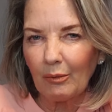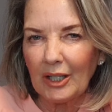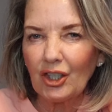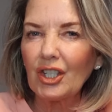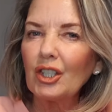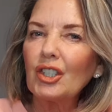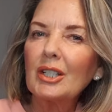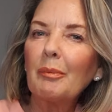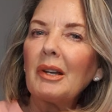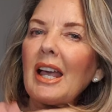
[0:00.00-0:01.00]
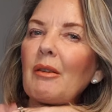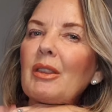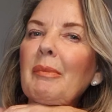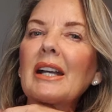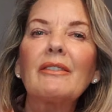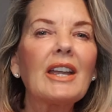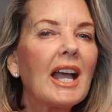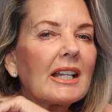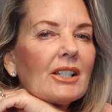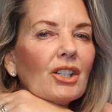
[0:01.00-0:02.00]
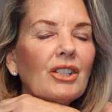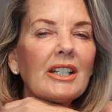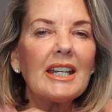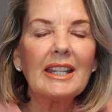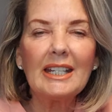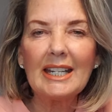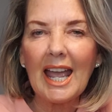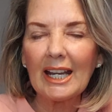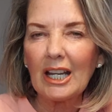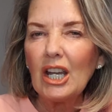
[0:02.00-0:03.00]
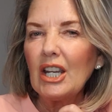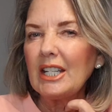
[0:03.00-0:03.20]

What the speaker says: which you just apply at the back of your hands, underneath your neck.